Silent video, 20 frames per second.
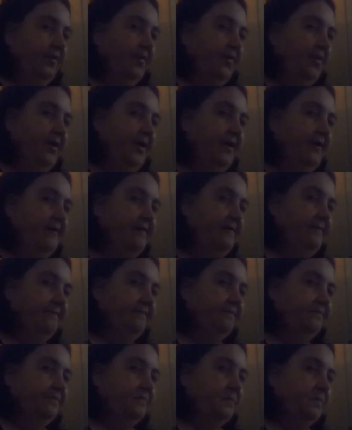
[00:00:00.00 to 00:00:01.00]
Right?
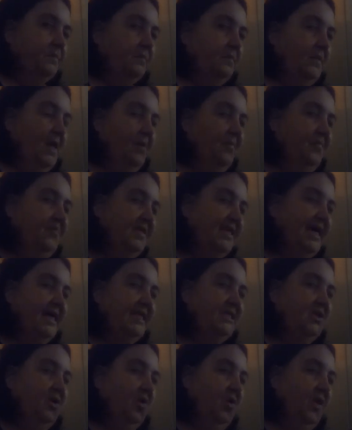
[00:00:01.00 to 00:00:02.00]
But
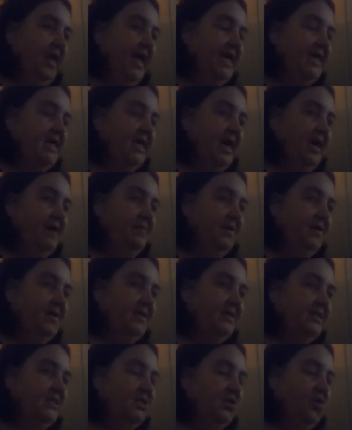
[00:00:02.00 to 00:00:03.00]
that's all okay,
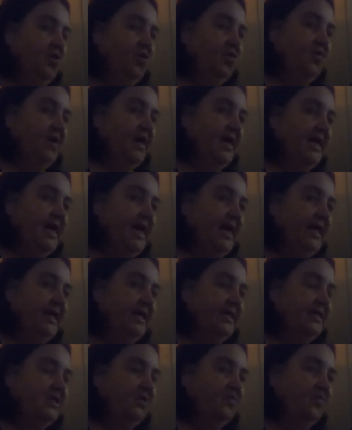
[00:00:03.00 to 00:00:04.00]
because the tall grey
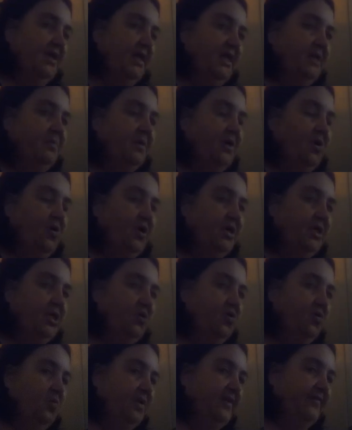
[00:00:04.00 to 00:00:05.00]
aliens are really behind
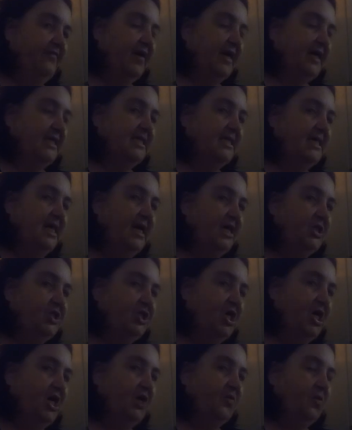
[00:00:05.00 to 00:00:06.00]
it all with a fucking star
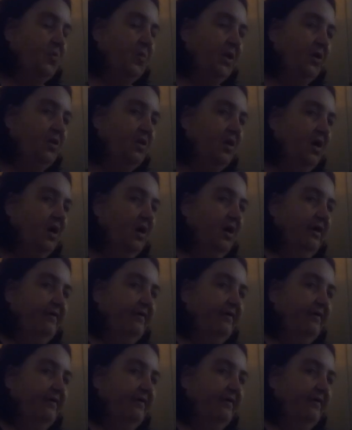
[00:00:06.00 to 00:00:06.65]
chakra wheel.